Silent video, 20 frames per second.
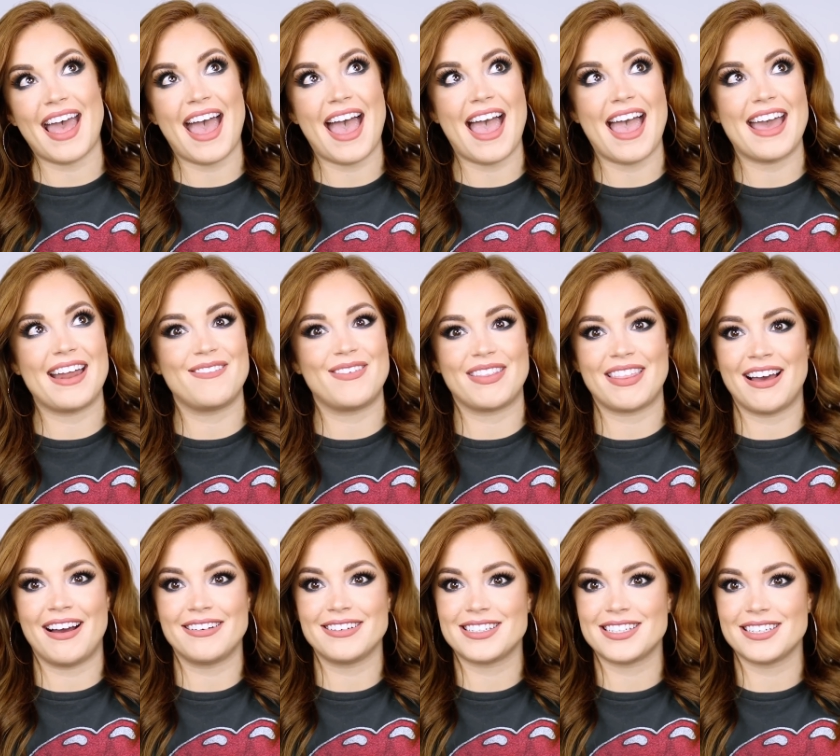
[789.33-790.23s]
And
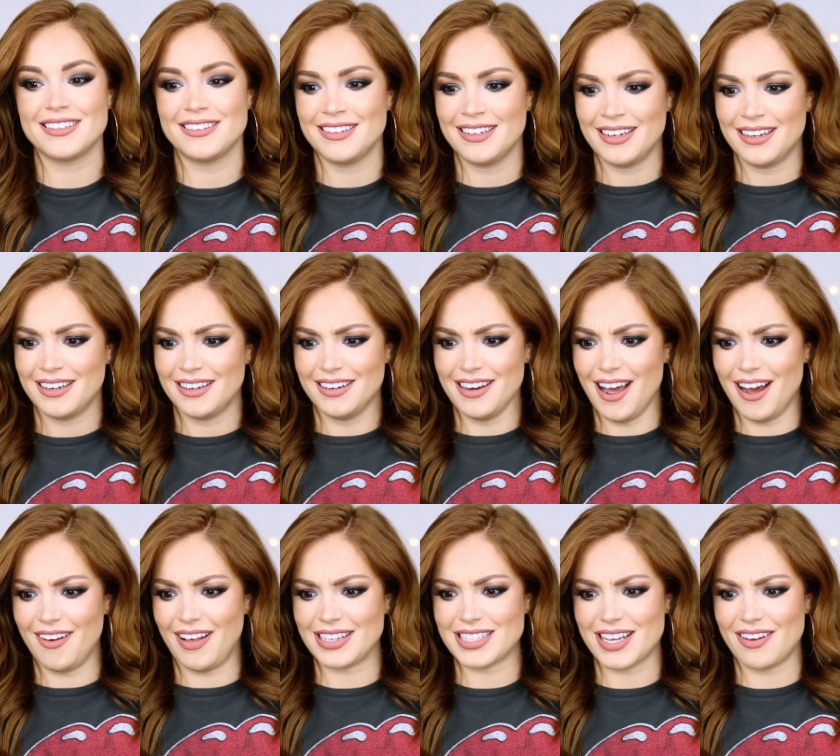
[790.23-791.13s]
without, no,
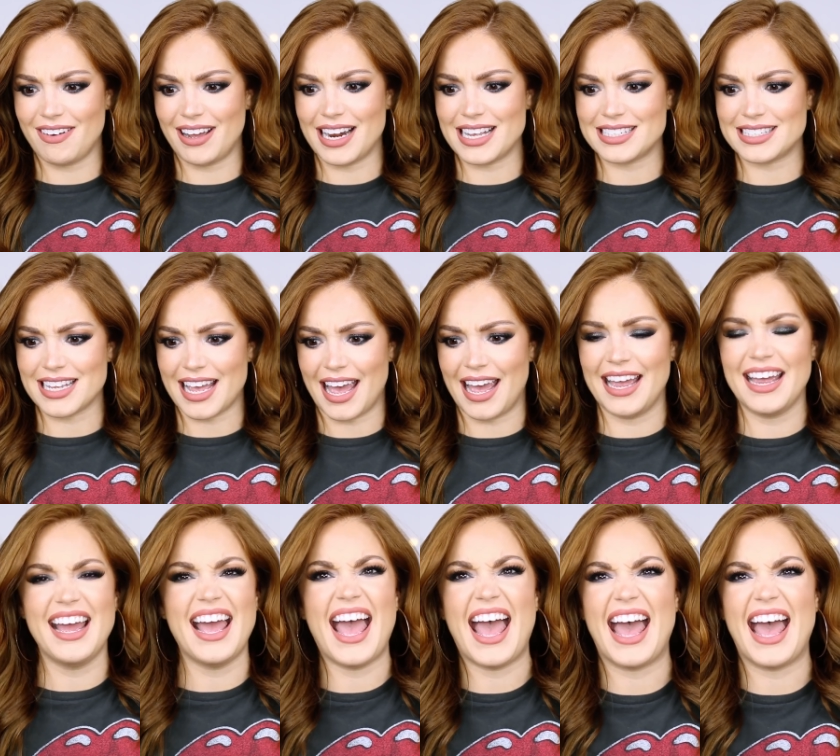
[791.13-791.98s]
that's not what I say.